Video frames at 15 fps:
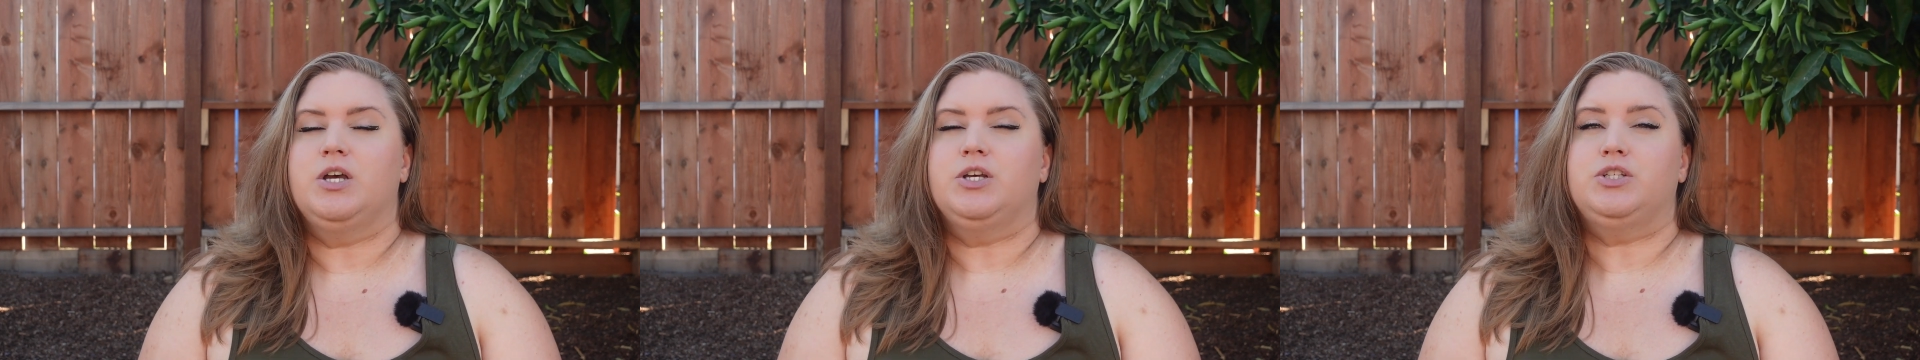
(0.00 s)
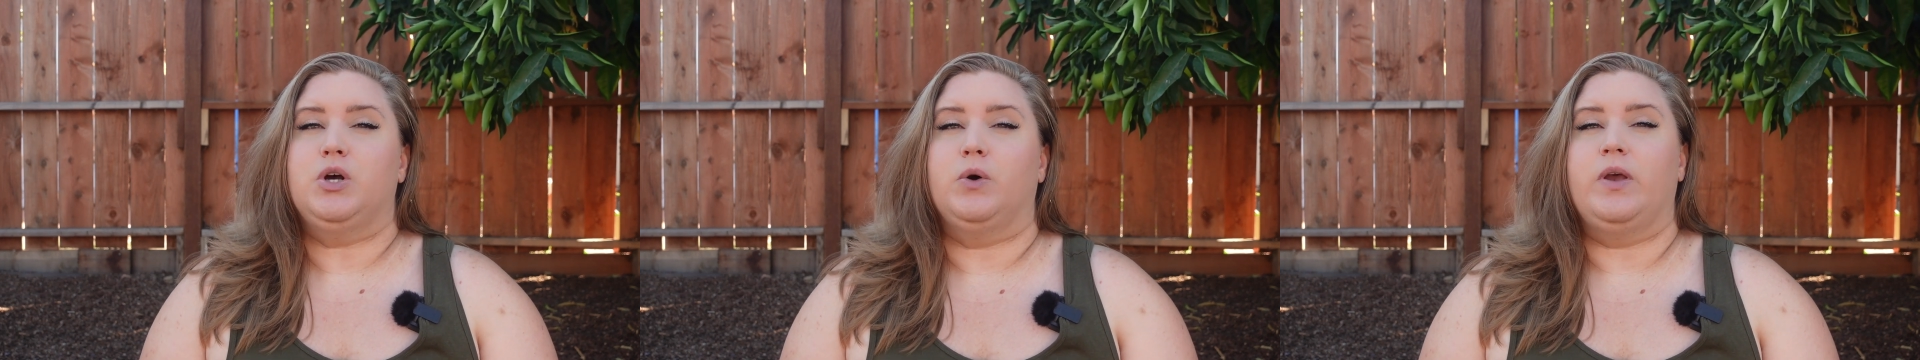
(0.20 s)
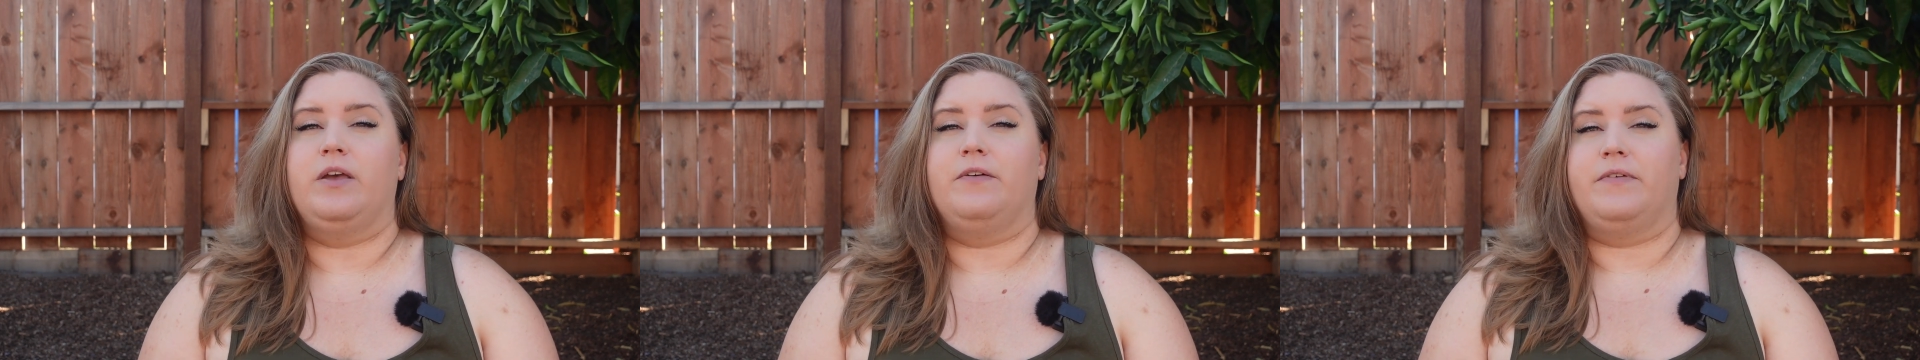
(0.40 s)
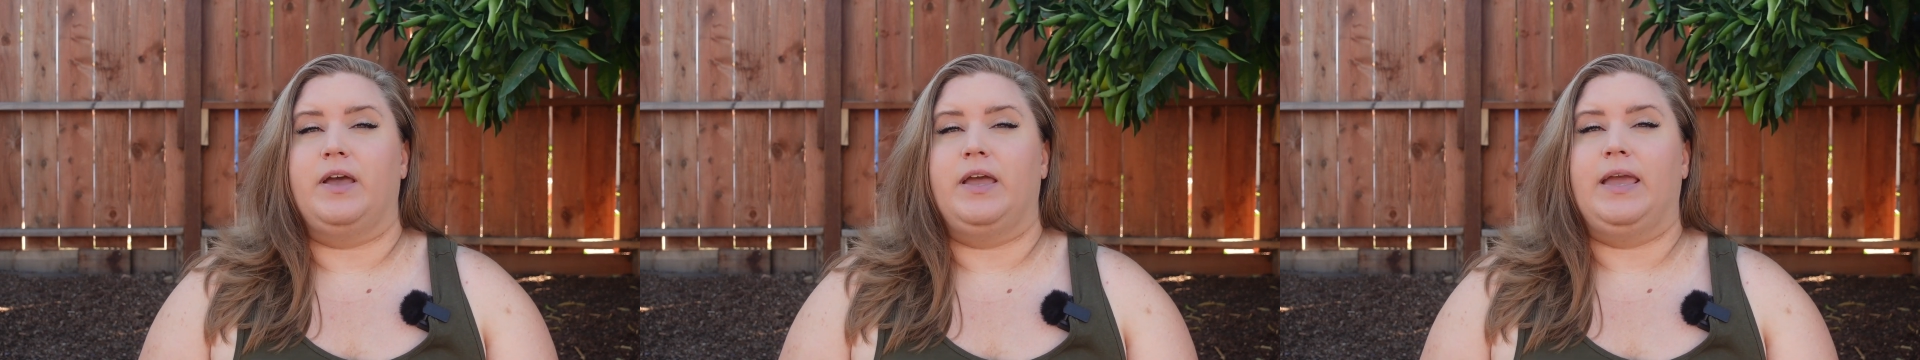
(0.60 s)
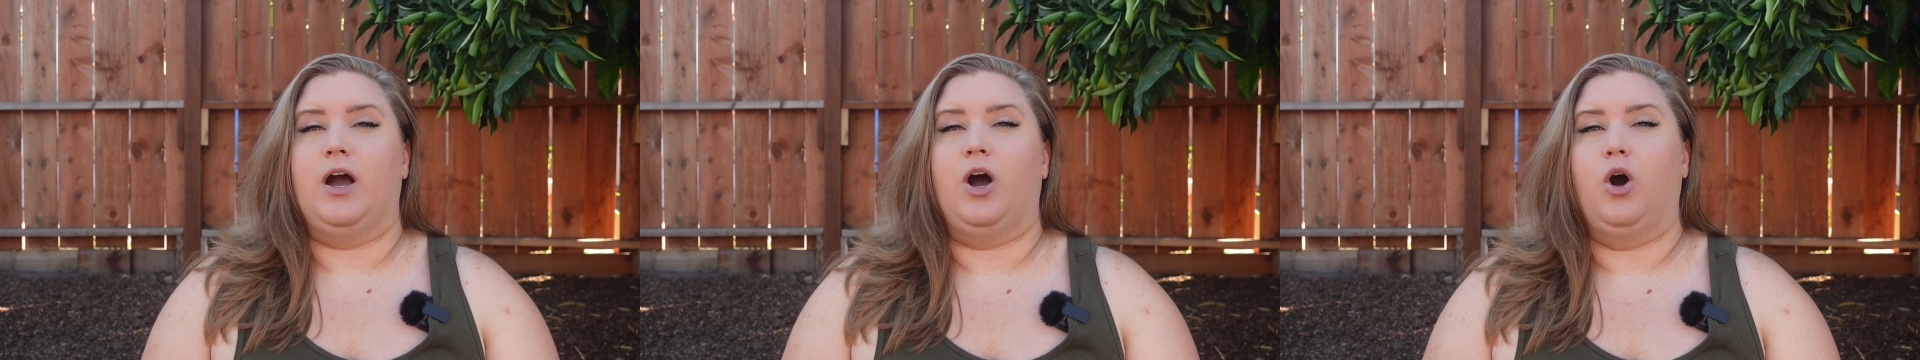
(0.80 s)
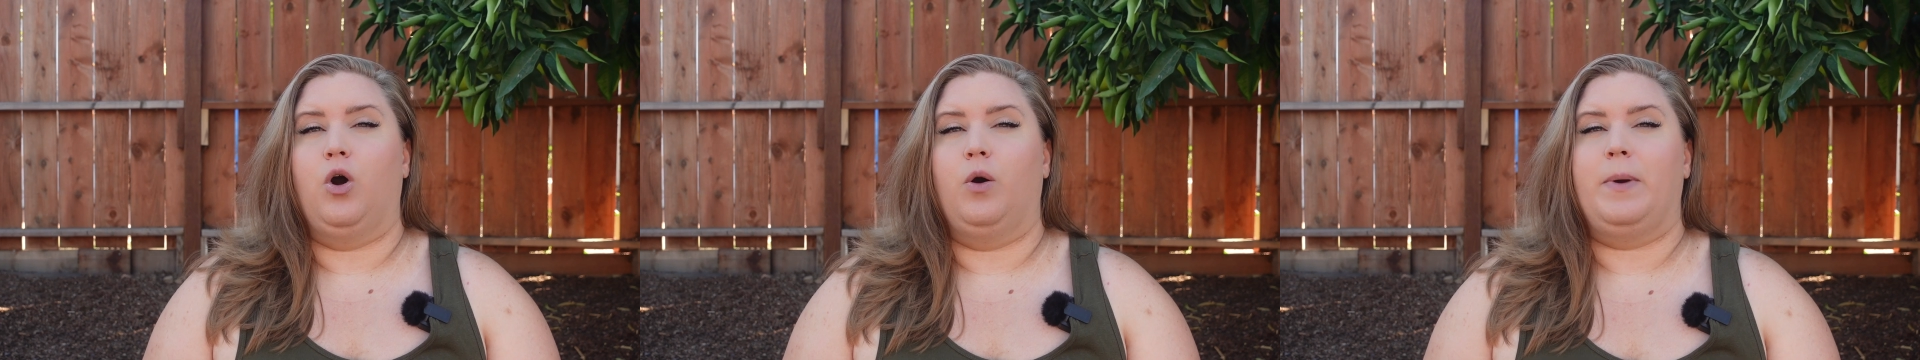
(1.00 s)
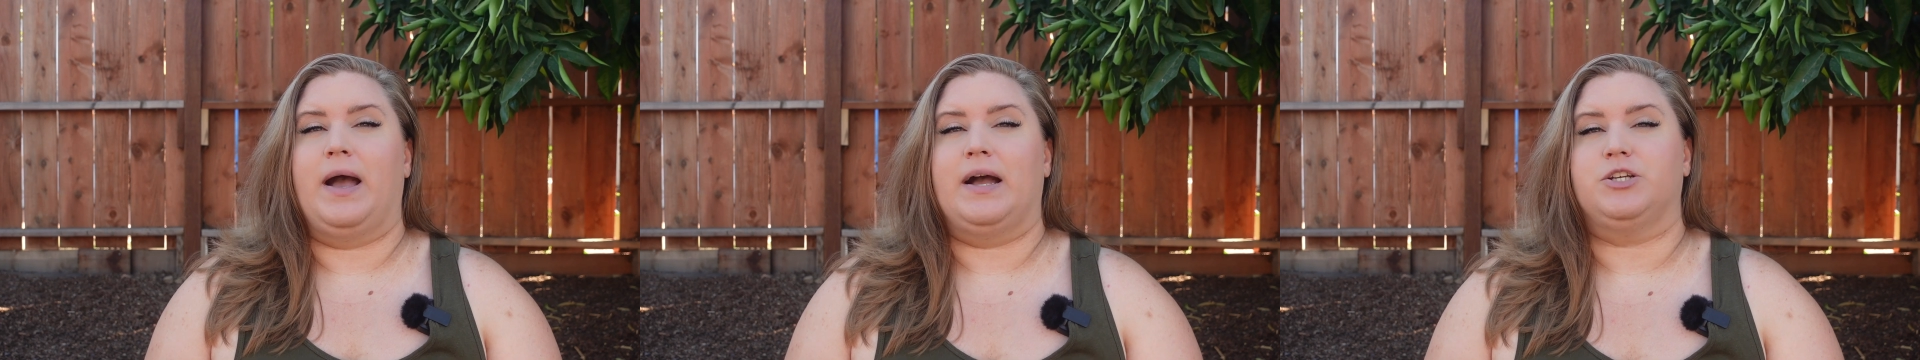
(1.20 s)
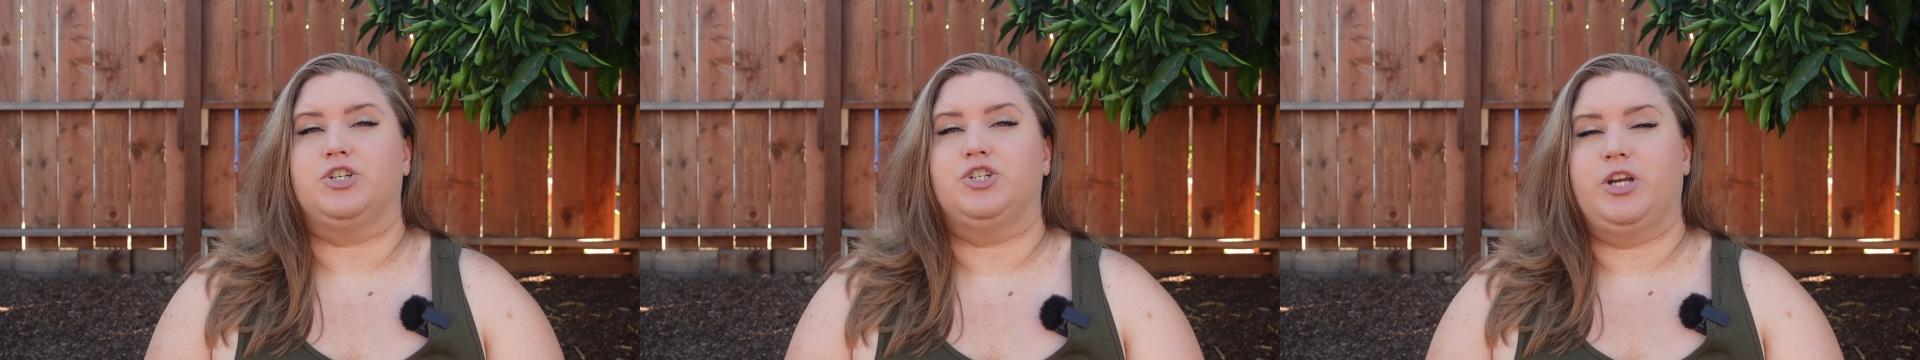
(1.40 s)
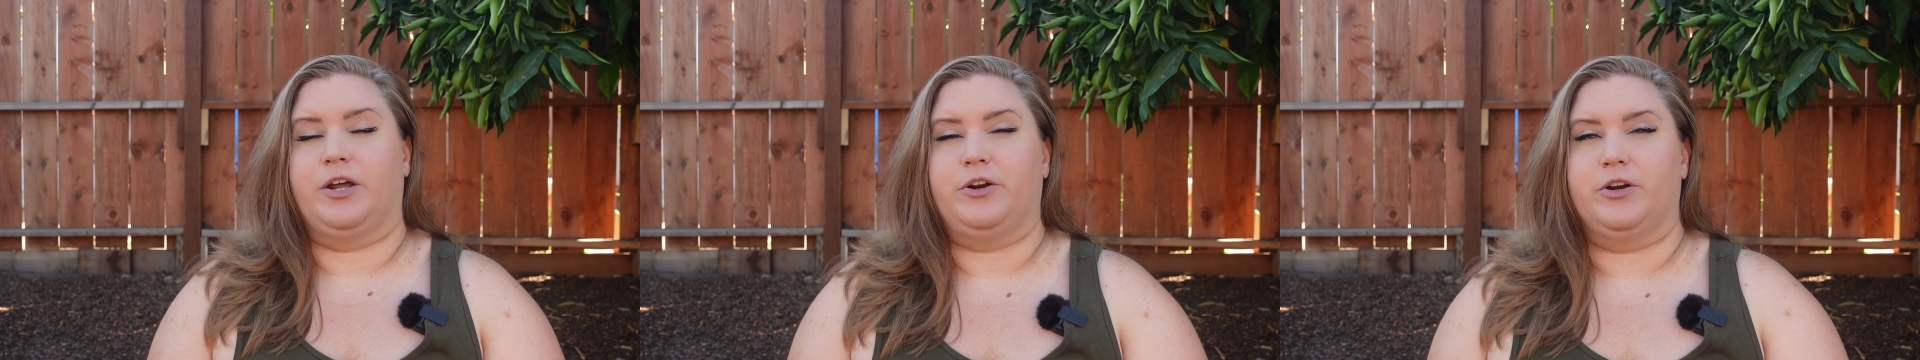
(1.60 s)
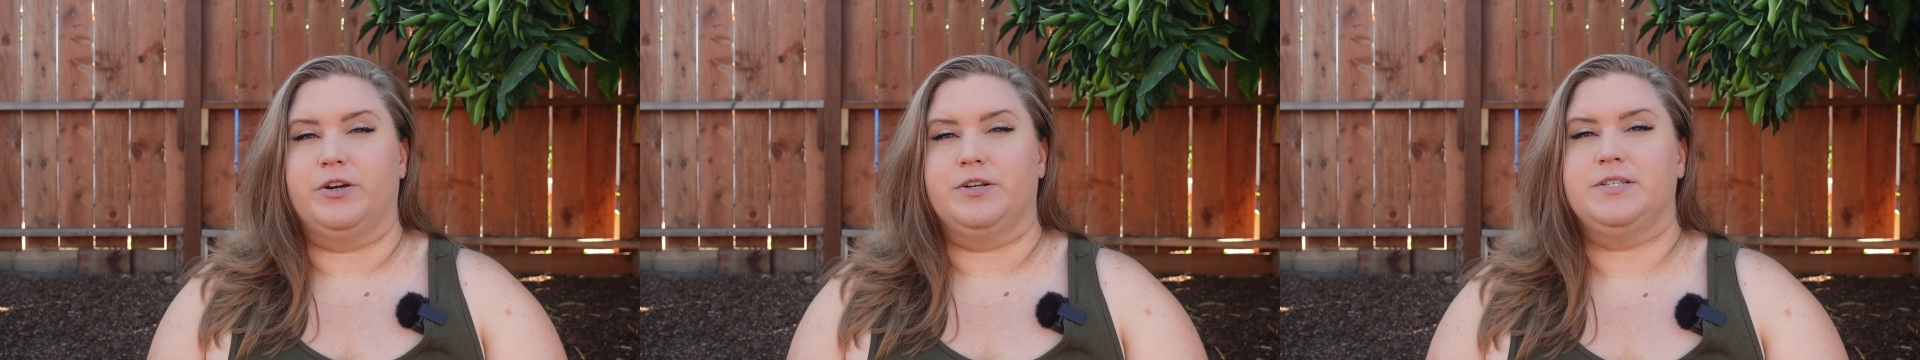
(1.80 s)
So if a home has
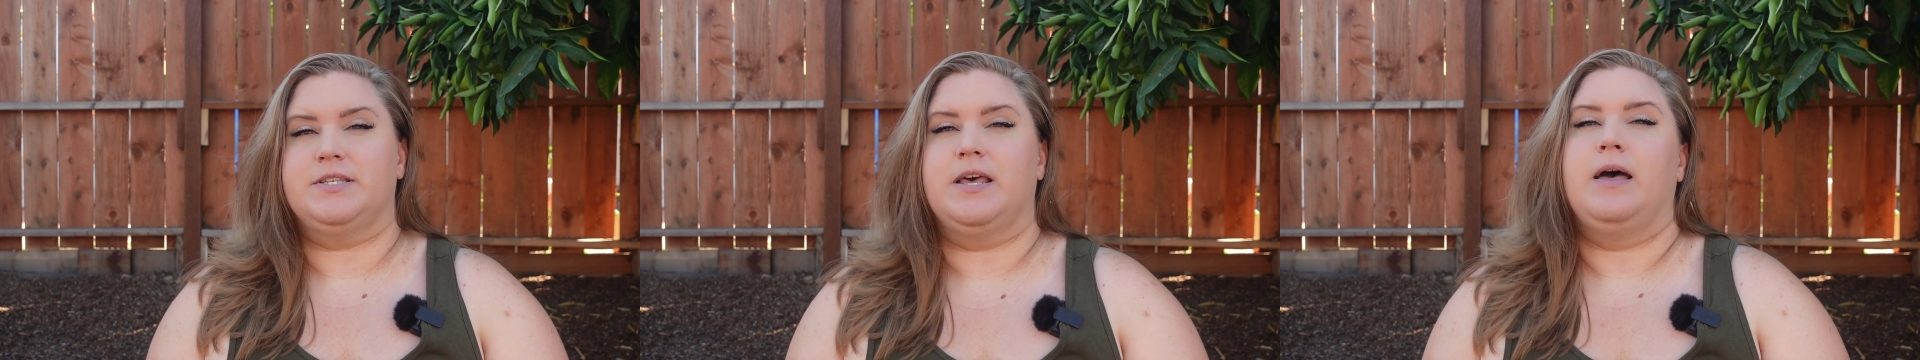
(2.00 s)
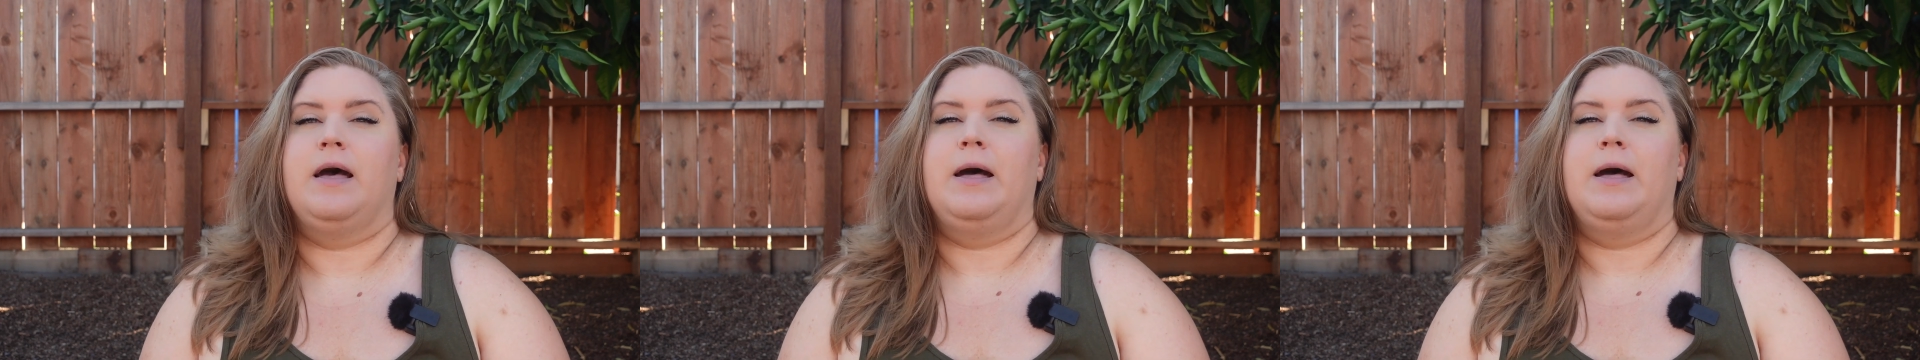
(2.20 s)
shutters,